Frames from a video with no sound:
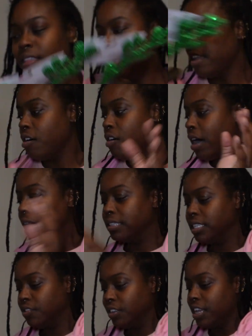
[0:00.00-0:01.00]
They had all kinds
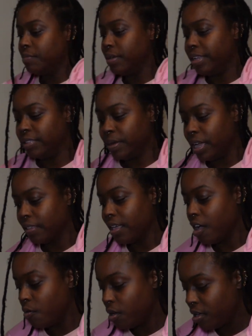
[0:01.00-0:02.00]
of different headbands, but I got
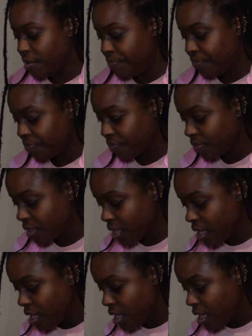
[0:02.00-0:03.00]
that one.
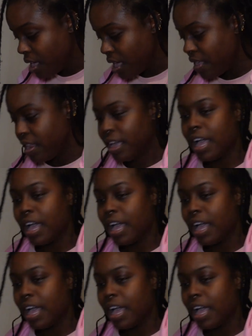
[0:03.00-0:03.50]
And I